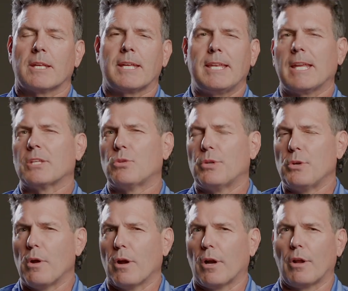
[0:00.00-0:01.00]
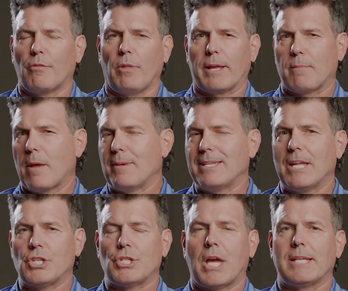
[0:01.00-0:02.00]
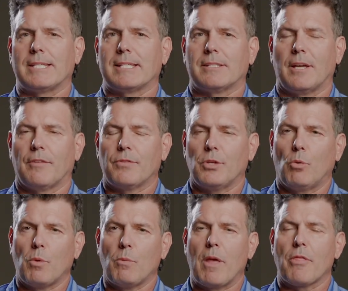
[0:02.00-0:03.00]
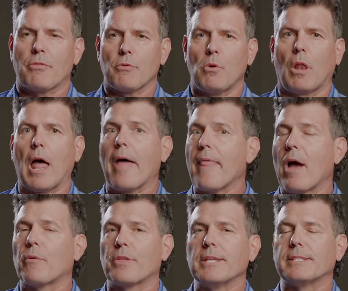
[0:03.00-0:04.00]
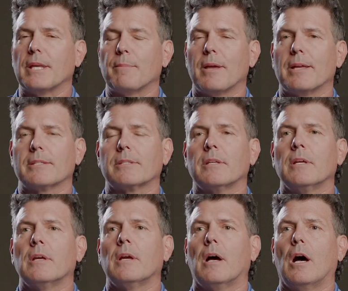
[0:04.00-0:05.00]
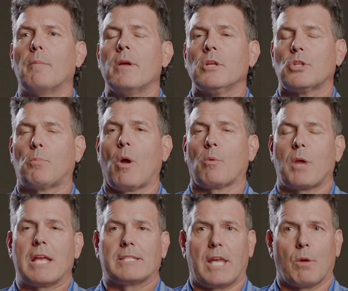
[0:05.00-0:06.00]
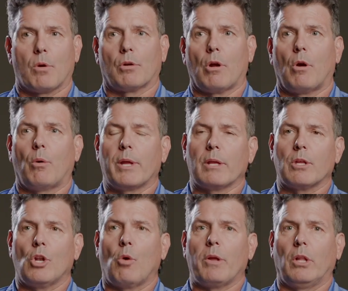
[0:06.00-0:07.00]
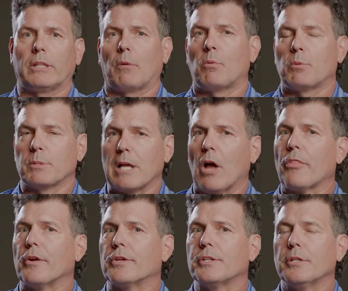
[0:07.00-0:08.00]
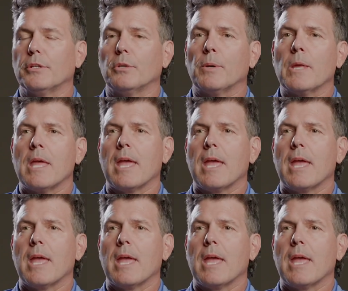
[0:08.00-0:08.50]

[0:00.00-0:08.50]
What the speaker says: getting into a new area of like maybe digitizing stuff. We went through a lot of that with eCMS. To the point where as they were growing, we looked at what was out there too,